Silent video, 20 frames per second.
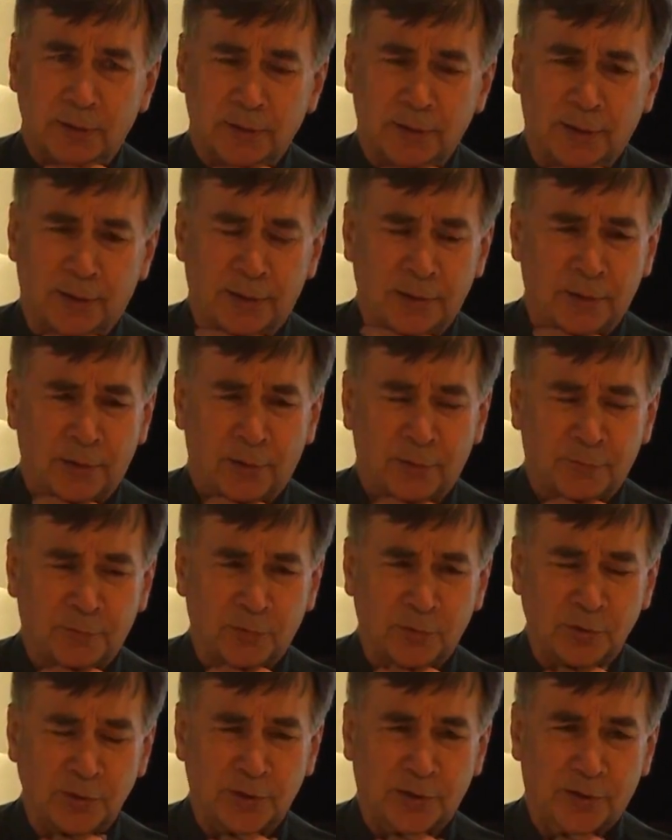at
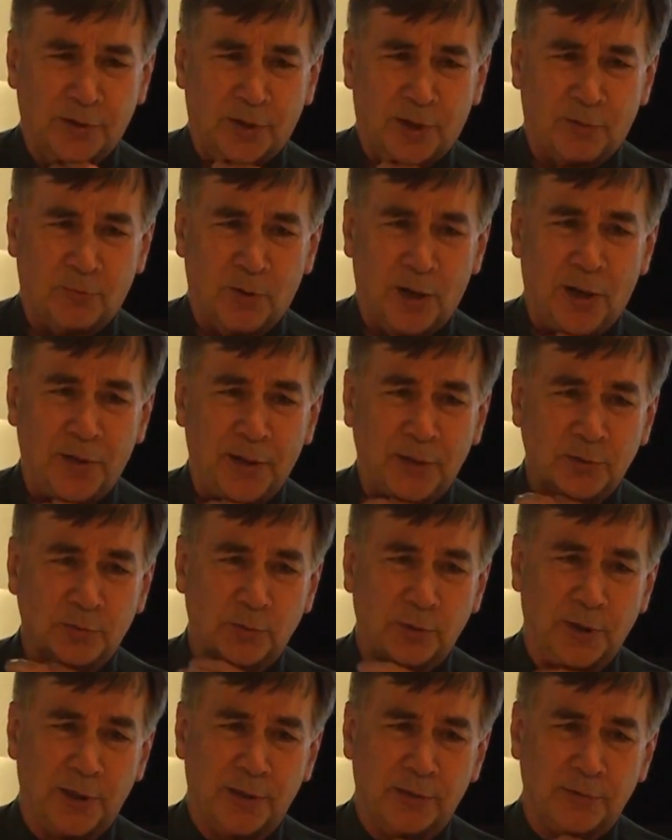first I thought, wow,
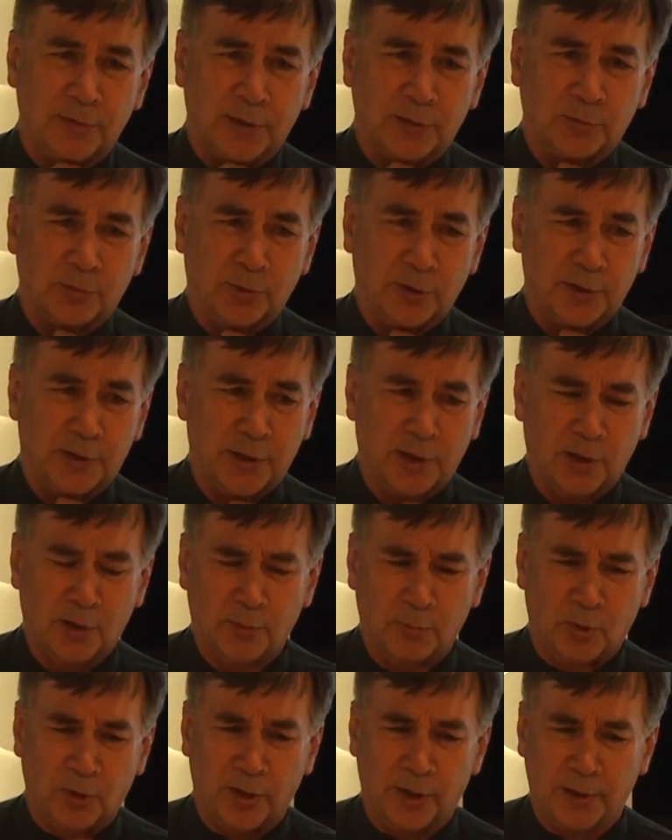that's really
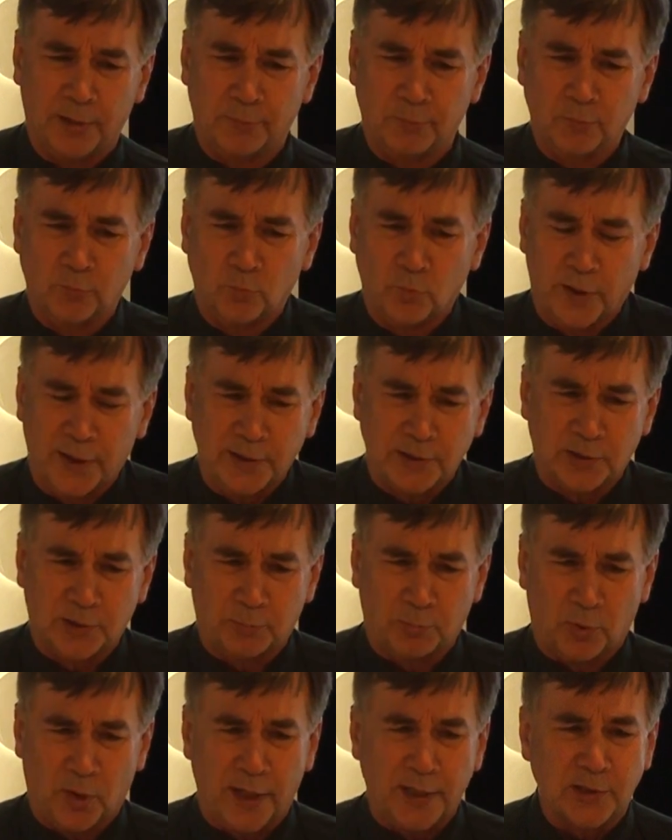terrible that he raised
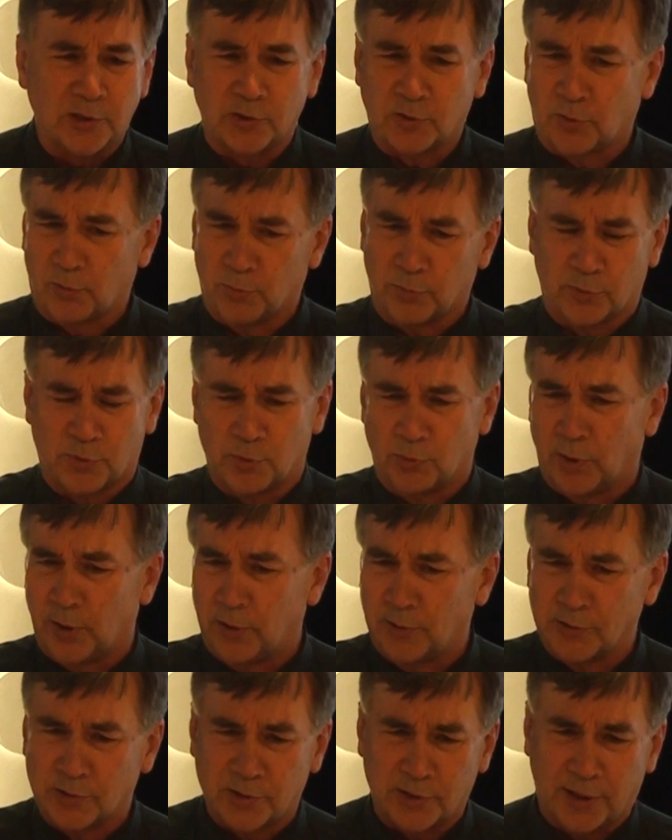the price through
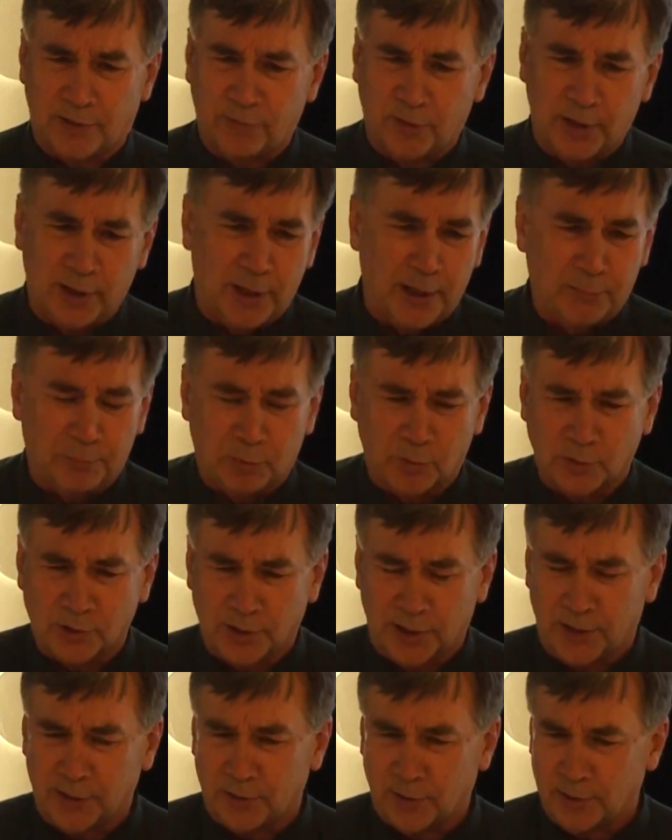
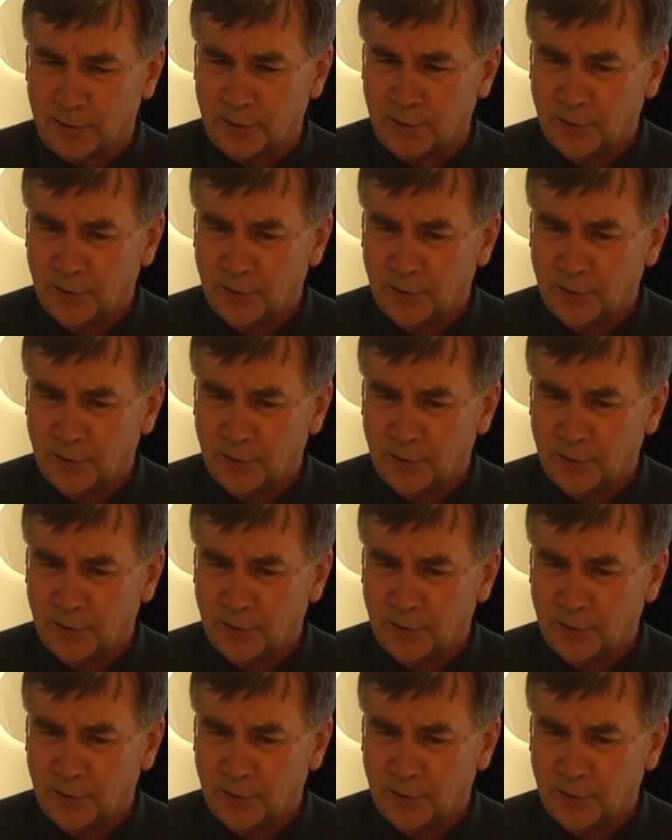278%